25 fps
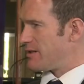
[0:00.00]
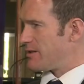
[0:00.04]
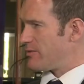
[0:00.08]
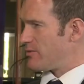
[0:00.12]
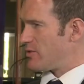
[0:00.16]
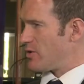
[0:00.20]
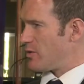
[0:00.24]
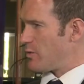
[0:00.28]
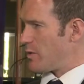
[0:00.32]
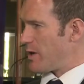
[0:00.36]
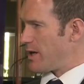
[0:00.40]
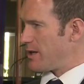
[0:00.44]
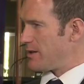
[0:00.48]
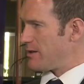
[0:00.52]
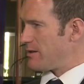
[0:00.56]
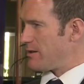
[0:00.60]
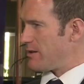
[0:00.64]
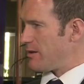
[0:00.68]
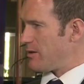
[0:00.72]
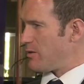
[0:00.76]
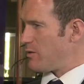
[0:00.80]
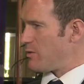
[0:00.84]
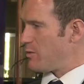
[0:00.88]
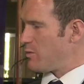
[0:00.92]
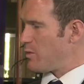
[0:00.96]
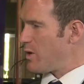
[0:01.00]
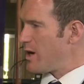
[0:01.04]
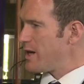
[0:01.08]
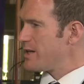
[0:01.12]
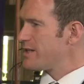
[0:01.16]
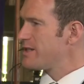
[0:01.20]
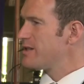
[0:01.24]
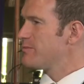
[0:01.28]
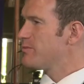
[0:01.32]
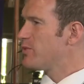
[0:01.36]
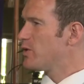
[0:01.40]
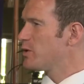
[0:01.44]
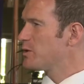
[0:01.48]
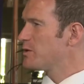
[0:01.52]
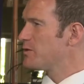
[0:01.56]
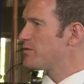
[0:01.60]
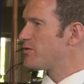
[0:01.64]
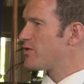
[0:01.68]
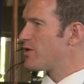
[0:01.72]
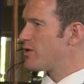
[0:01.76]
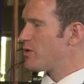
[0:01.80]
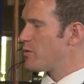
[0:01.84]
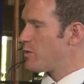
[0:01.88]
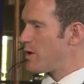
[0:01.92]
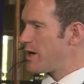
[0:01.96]
Now, uh, why is it important
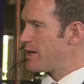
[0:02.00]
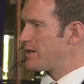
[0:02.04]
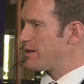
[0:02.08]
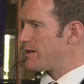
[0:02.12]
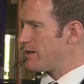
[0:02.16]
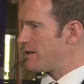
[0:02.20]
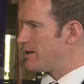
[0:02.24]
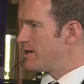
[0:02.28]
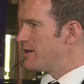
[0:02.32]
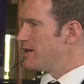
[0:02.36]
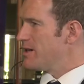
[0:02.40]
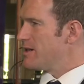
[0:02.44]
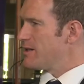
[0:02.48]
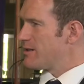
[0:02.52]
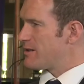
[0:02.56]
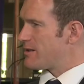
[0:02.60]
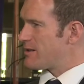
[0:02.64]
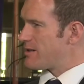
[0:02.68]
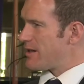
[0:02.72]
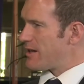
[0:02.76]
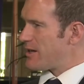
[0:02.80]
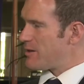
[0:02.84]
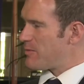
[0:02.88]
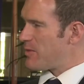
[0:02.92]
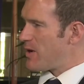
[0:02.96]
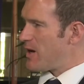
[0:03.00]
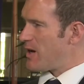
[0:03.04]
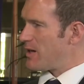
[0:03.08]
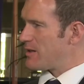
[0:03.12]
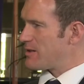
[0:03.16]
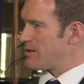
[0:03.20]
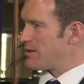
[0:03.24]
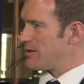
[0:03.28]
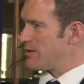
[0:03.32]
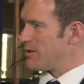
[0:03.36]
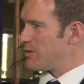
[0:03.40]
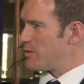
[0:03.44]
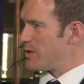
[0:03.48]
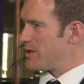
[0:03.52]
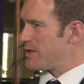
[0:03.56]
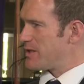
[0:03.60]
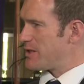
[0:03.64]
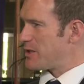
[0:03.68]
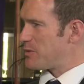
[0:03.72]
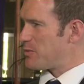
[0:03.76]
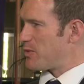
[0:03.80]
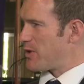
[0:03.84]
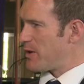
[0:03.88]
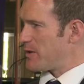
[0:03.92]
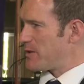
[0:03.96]
for Rwanda to take a part in the
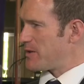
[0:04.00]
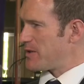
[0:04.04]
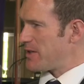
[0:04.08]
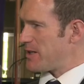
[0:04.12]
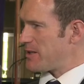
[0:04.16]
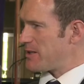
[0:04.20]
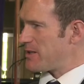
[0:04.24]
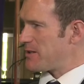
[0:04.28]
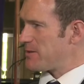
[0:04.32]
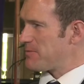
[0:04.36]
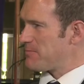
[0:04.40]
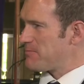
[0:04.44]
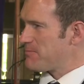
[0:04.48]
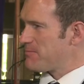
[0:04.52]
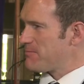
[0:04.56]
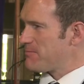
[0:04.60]
WSIS process?